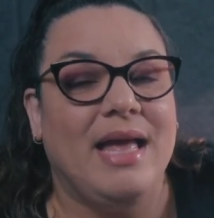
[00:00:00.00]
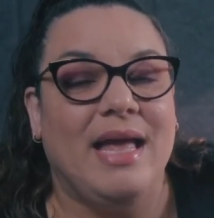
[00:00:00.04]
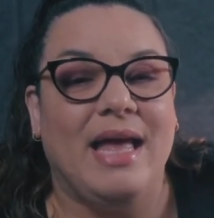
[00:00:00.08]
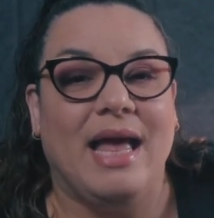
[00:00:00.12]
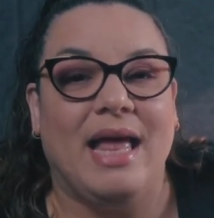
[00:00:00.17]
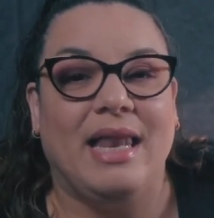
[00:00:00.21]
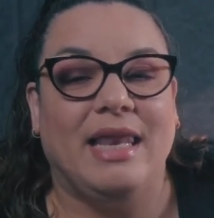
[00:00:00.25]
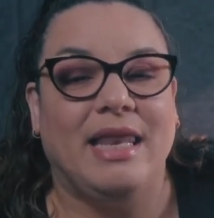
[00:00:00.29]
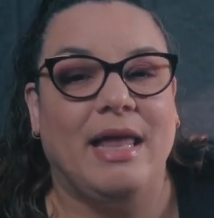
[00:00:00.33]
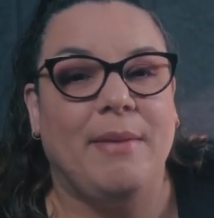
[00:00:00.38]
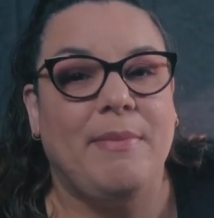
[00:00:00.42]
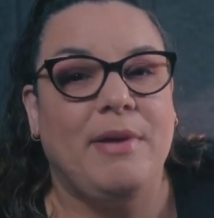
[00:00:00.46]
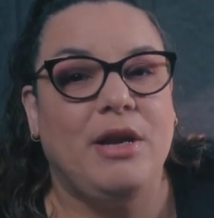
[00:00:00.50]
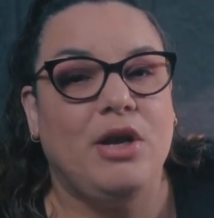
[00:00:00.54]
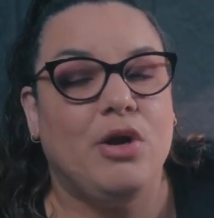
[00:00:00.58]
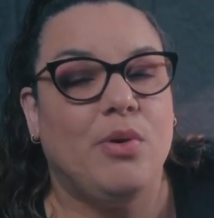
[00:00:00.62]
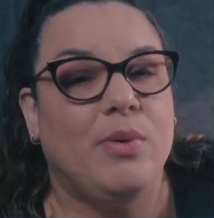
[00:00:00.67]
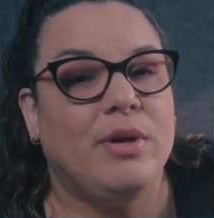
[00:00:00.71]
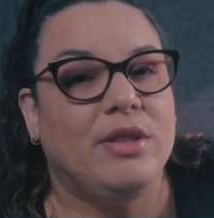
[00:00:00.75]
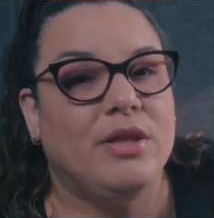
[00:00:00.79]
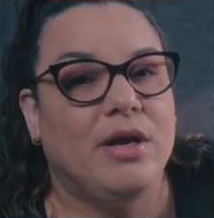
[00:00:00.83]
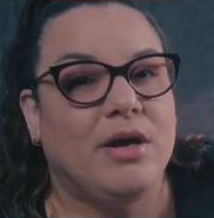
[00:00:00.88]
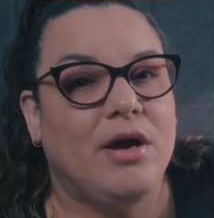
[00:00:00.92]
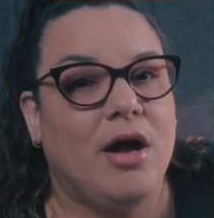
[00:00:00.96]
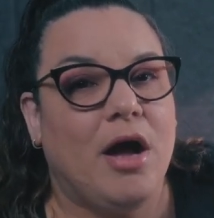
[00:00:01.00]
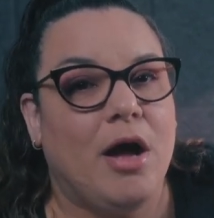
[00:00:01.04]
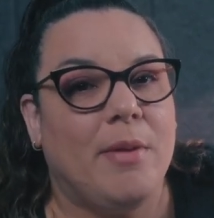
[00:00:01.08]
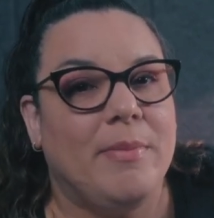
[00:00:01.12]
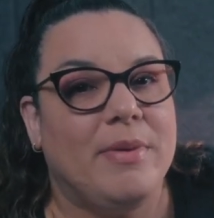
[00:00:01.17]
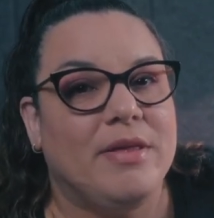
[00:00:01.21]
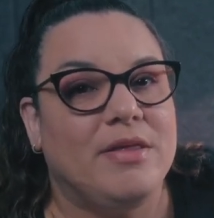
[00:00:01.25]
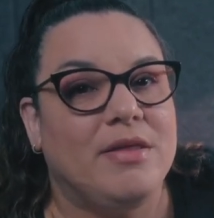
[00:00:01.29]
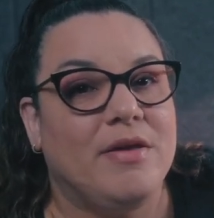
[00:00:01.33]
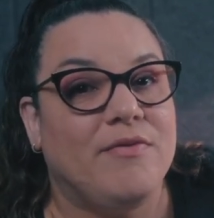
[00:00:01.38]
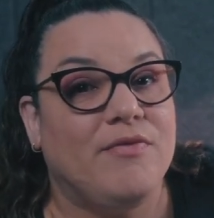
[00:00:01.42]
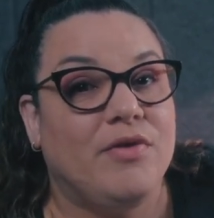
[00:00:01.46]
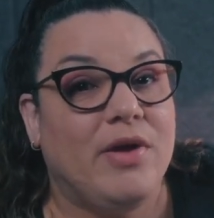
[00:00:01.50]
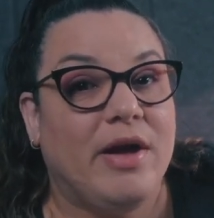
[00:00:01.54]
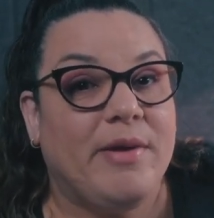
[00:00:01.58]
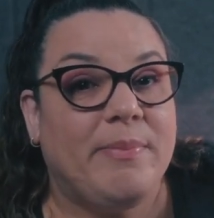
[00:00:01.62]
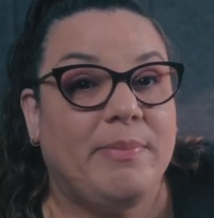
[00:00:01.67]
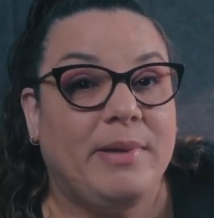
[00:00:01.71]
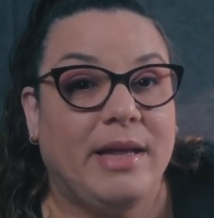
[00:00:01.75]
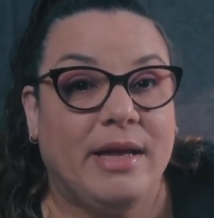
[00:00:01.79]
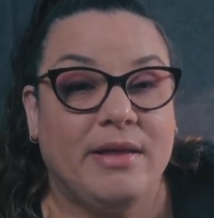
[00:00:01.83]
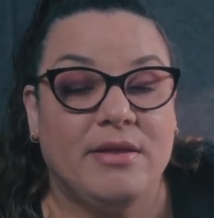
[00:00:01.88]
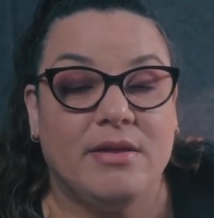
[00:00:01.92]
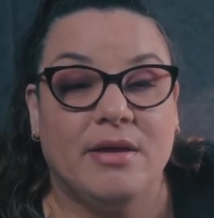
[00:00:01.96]
And let me know in the comments if you have
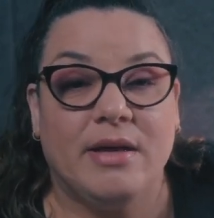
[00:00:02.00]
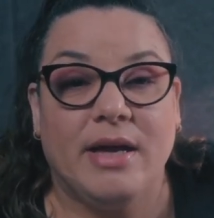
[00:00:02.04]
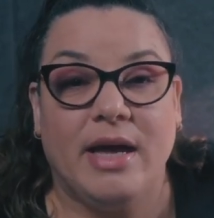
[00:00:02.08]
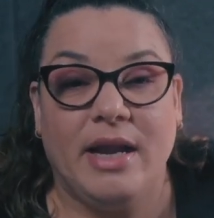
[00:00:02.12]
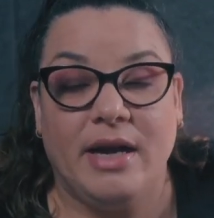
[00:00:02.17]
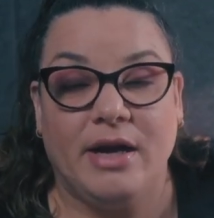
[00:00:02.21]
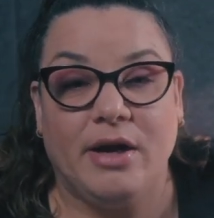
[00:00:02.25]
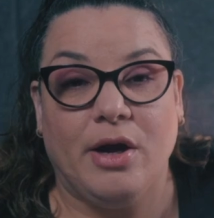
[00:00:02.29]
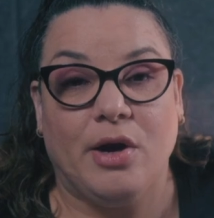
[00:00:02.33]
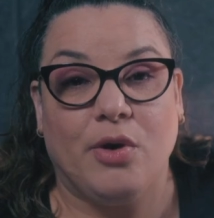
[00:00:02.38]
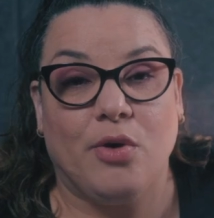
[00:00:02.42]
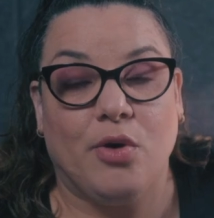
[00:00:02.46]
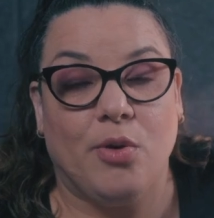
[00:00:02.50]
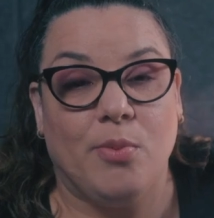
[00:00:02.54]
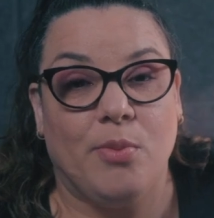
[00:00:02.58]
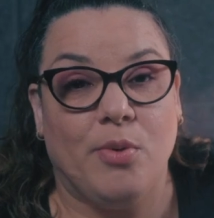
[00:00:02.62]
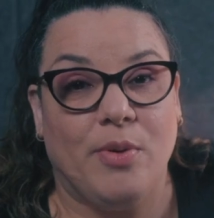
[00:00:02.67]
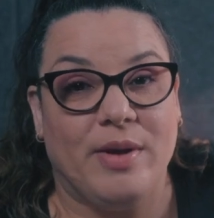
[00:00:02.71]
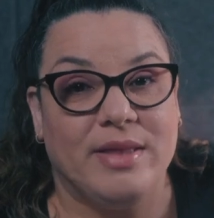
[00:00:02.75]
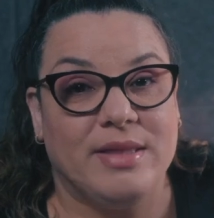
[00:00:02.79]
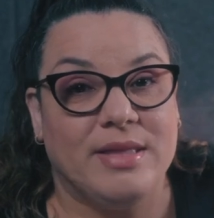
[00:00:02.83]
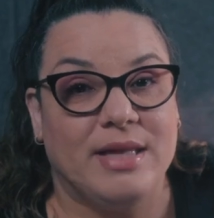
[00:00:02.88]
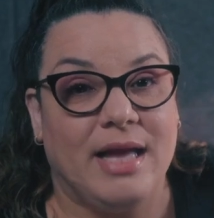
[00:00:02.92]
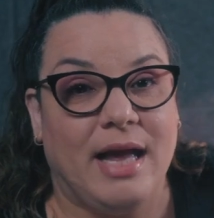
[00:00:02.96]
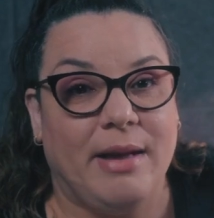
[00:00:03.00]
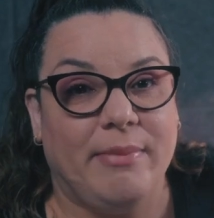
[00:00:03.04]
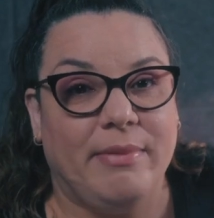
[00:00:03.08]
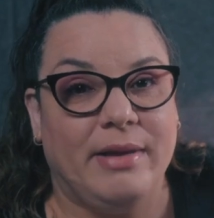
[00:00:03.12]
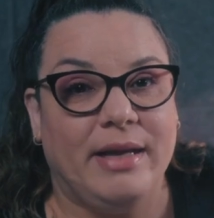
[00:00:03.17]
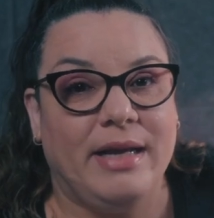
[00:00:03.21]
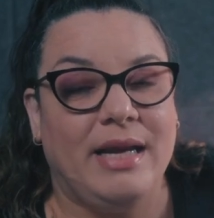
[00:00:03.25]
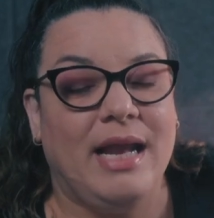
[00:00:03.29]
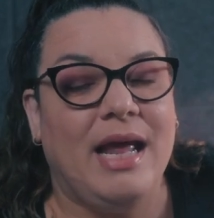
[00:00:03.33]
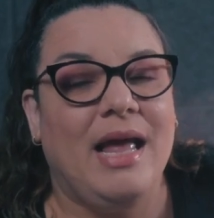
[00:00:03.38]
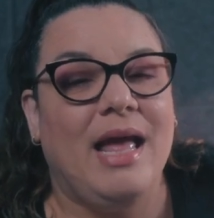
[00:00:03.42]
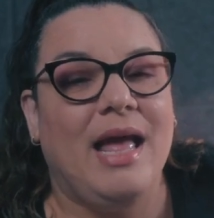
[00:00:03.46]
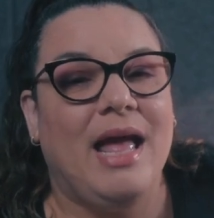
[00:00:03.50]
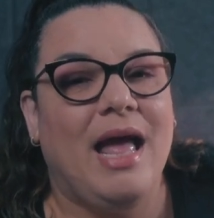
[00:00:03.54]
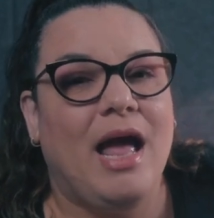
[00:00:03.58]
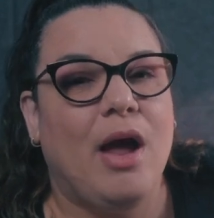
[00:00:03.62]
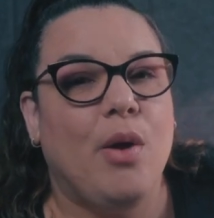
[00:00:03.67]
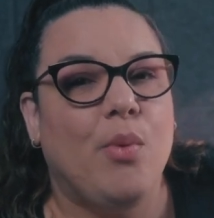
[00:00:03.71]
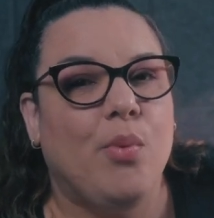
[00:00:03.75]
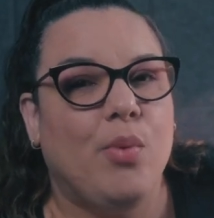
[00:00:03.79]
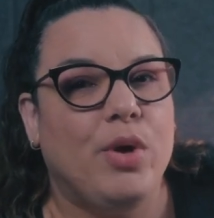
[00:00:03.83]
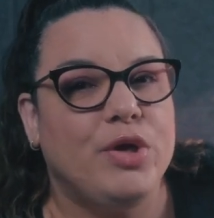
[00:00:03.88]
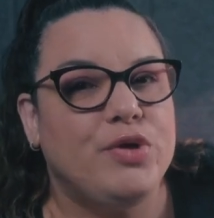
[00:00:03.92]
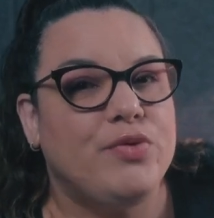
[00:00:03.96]
plans on getting a Chrome OS tablet
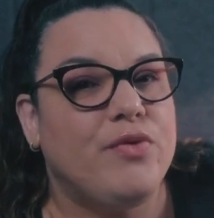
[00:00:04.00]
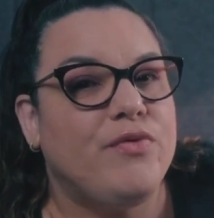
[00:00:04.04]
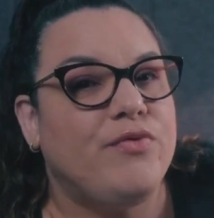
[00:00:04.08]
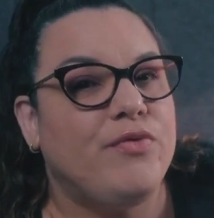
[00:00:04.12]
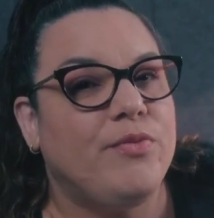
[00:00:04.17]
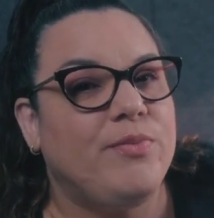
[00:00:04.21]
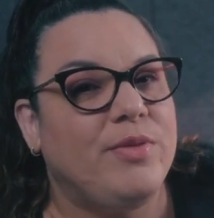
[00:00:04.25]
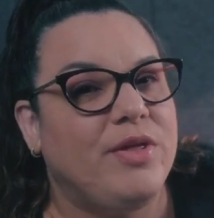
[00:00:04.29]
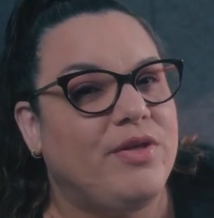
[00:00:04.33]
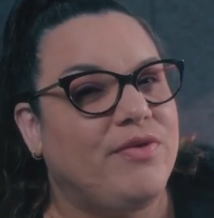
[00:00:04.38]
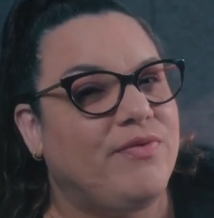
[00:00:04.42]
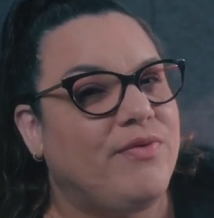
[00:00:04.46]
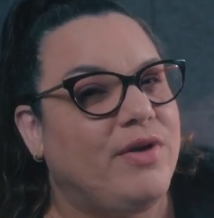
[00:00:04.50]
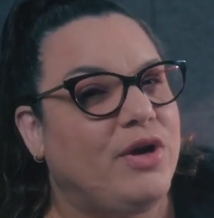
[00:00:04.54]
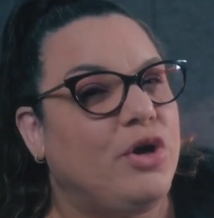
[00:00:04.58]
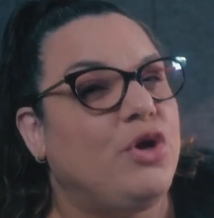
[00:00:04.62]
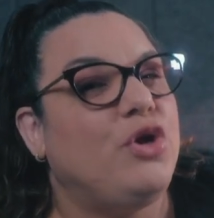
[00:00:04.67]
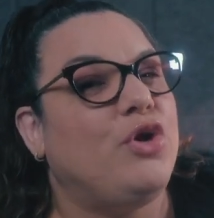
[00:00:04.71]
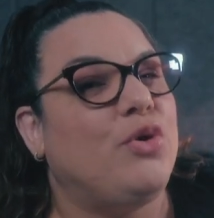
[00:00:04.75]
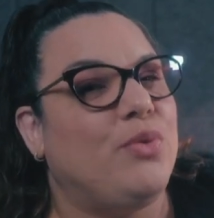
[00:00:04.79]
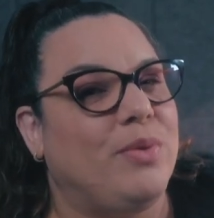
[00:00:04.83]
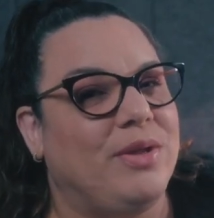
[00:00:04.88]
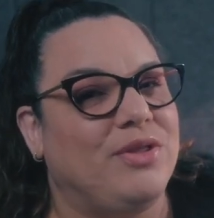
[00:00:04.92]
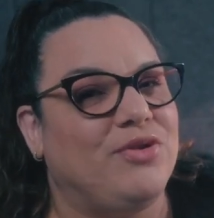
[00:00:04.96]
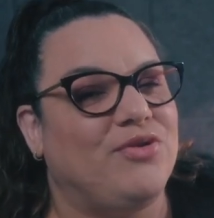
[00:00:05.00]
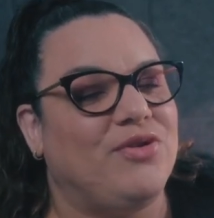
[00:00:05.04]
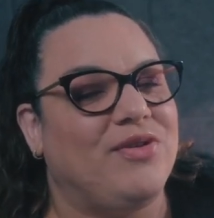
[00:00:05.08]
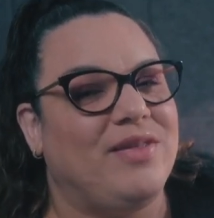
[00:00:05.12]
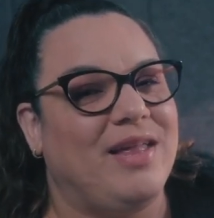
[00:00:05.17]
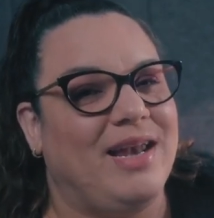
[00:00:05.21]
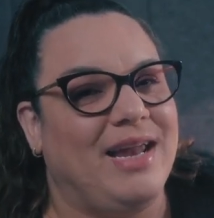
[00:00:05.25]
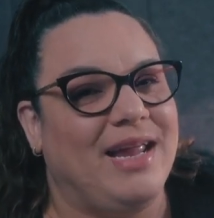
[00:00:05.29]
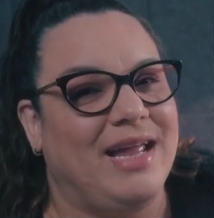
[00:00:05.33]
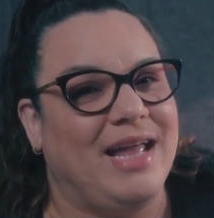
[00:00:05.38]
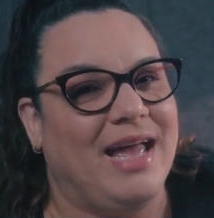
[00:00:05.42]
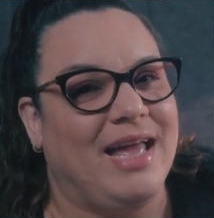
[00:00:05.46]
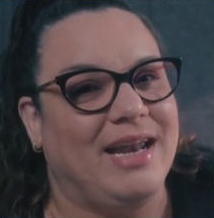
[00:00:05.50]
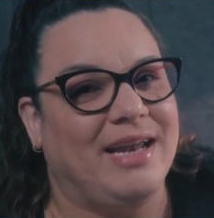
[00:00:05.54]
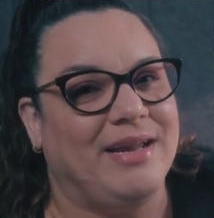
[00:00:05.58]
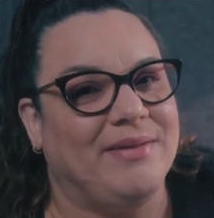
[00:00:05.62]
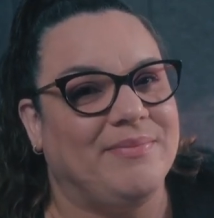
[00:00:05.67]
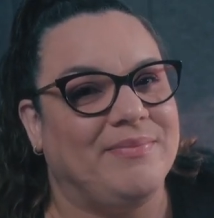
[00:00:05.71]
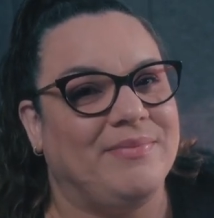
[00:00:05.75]
and which one from this video you're interested in getting.